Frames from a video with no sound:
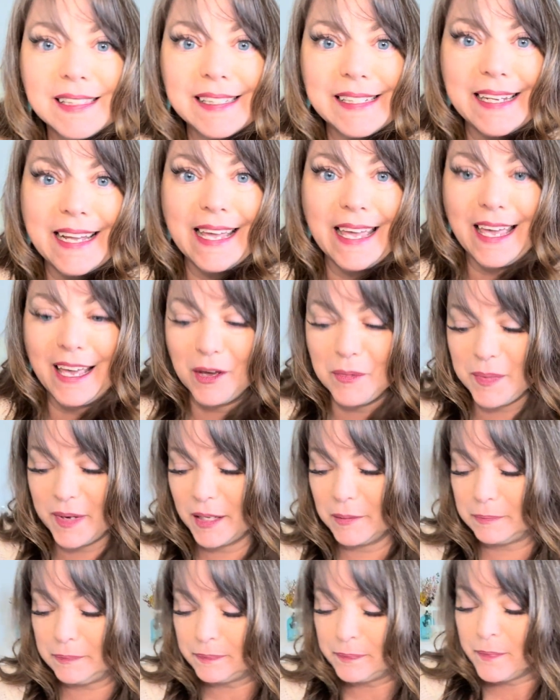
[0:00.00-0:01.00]
stinging,
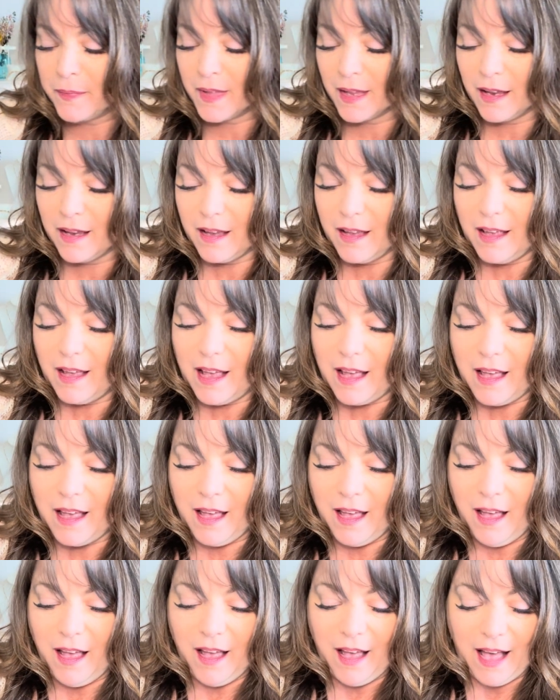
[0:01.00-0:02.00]
but
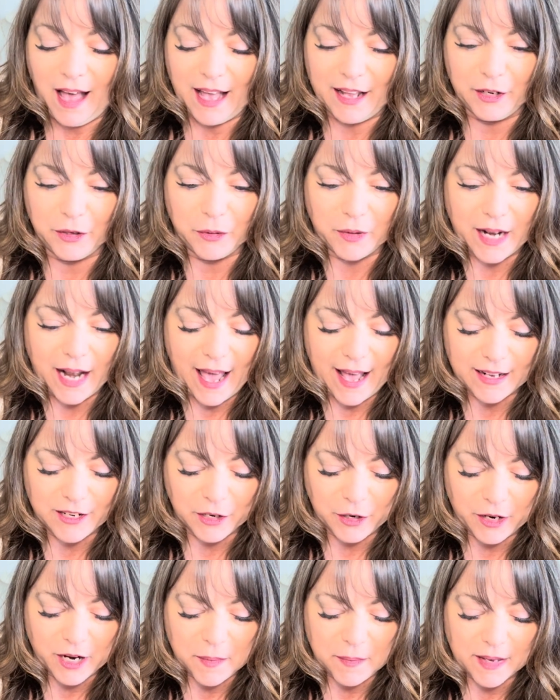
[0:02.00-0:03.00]
I knew that I had to
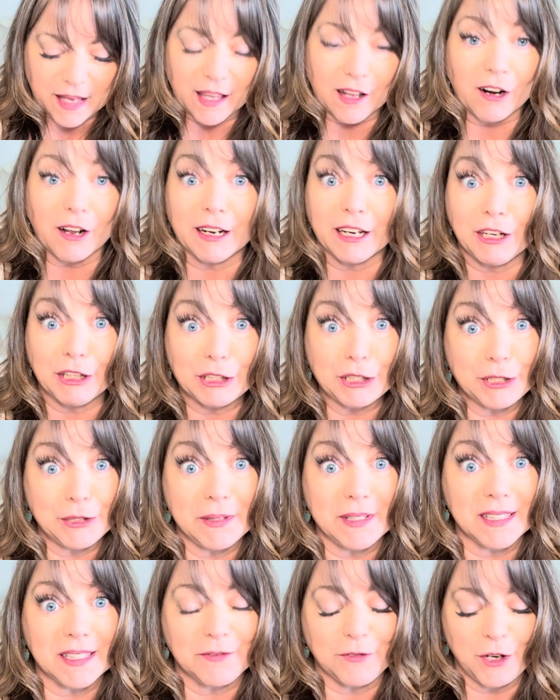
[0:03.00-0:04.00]
hurry up and get on here and do
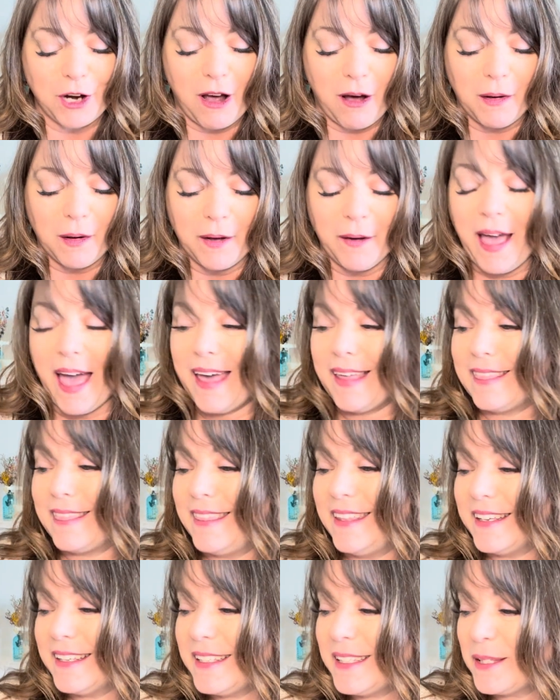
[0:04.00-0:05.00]
this for y'all. Okay,
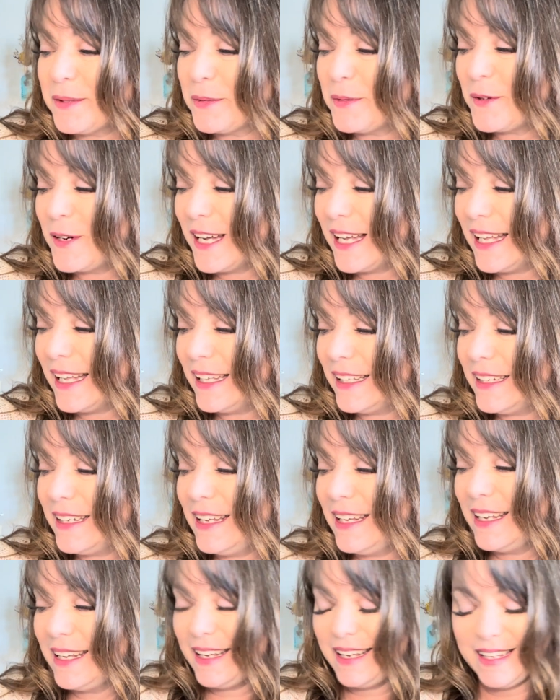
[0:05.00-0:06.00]
this one
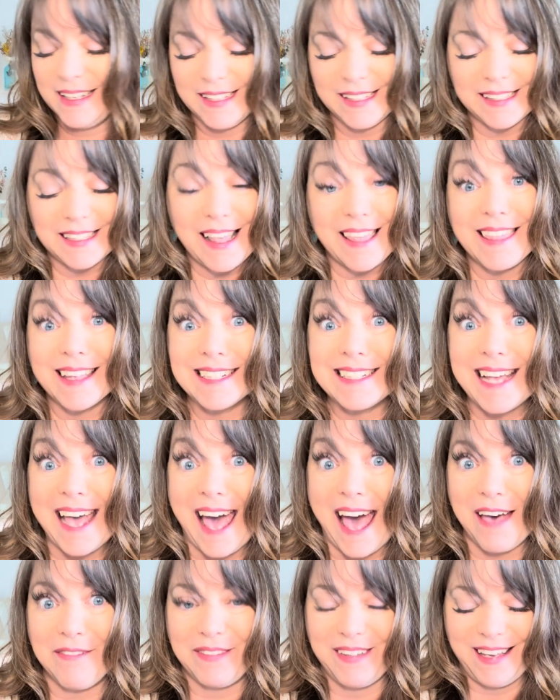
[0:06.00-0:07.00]
is the
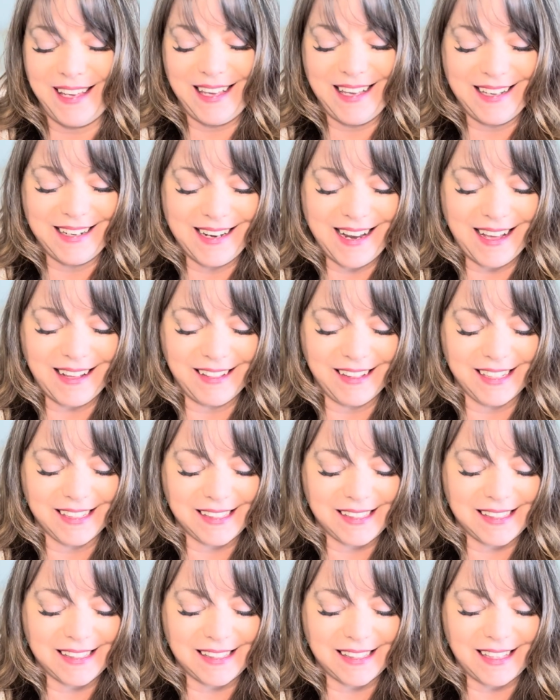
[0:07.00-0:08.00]
Taffy
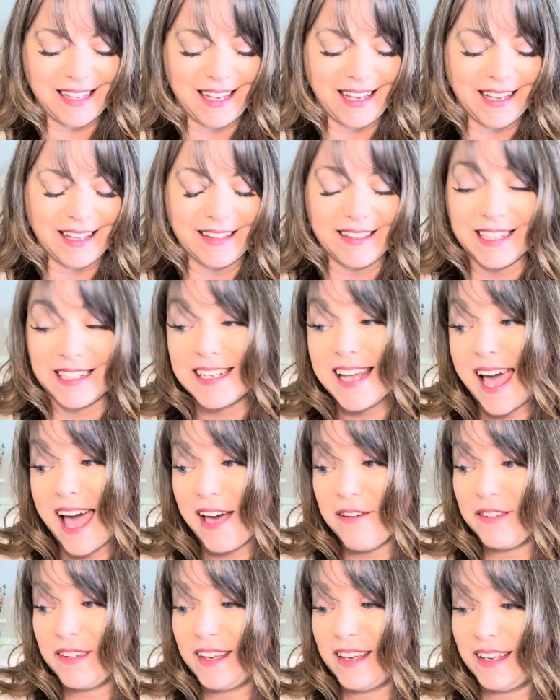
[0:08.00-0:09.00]
necklace, and the
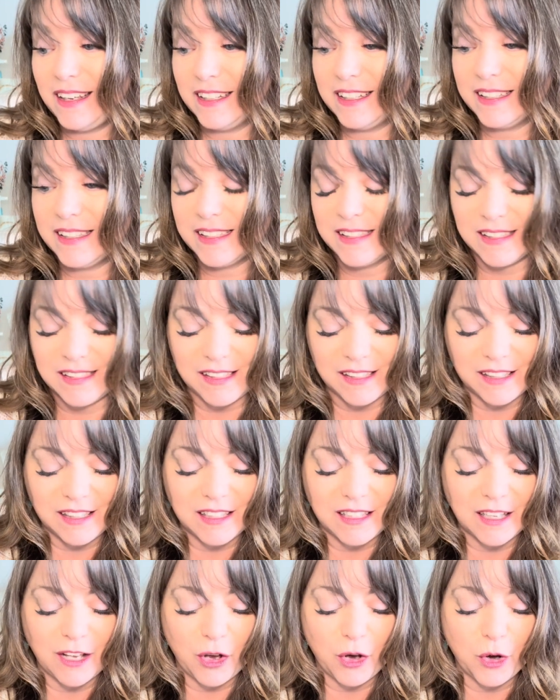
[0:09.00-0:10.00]
Taffy is
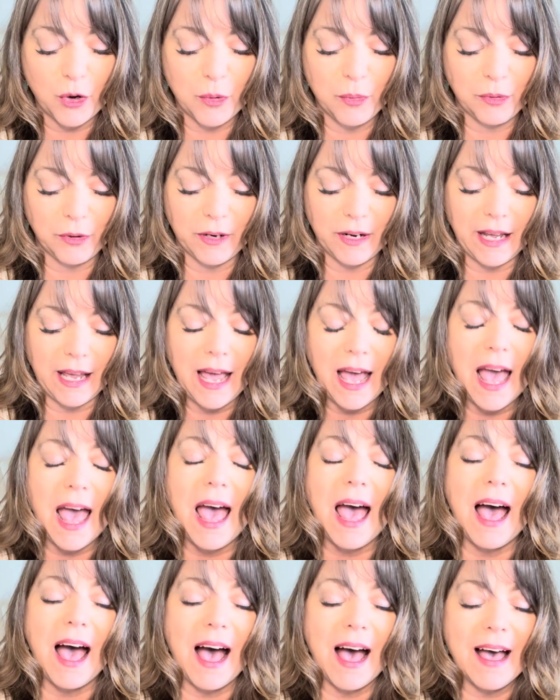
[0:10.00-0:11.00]
so pretty.
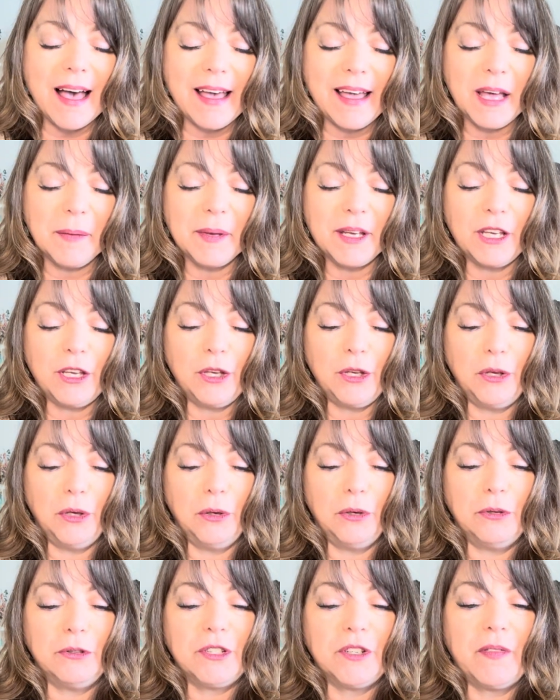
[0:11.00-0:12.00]
I am a
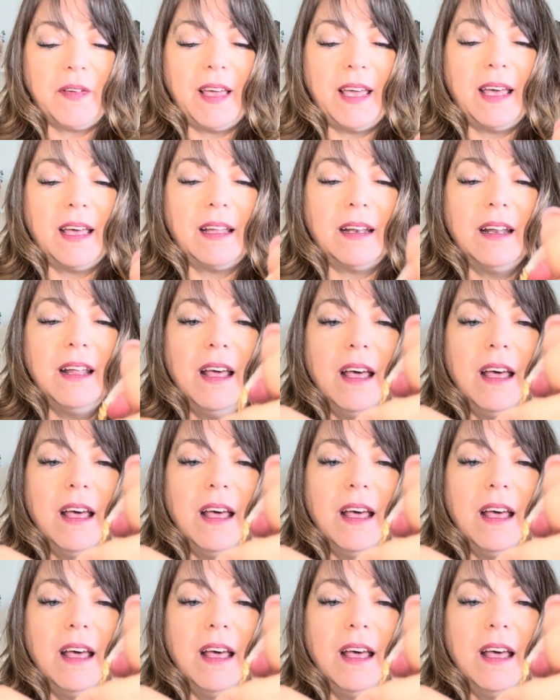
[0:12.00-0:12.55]
huge fan